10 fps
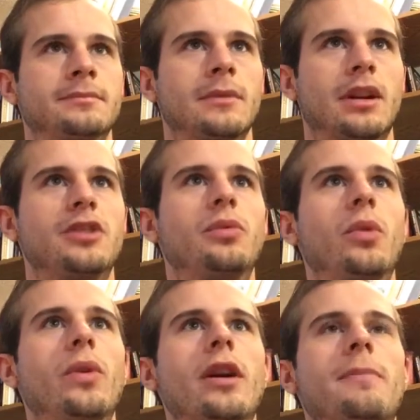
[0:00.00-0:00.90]
because
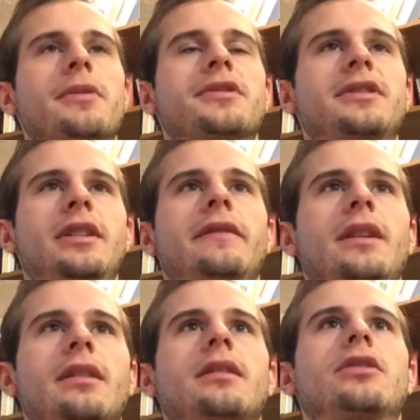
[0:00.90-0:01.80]
we are
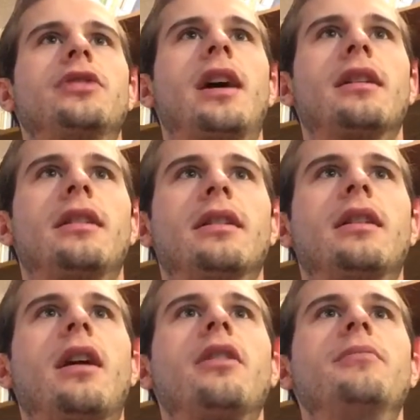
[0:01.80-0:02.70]
perceiving Jaqen
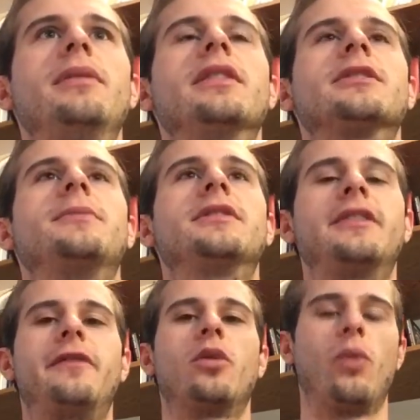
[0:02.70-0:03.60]
H'ghar to be a
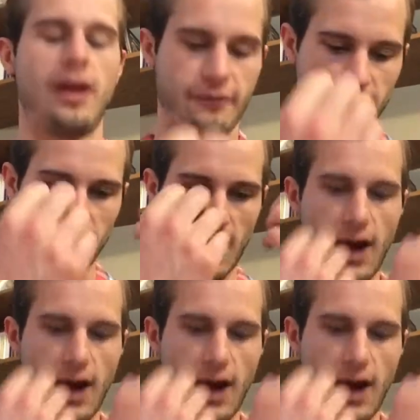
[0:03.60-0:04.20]
specific way from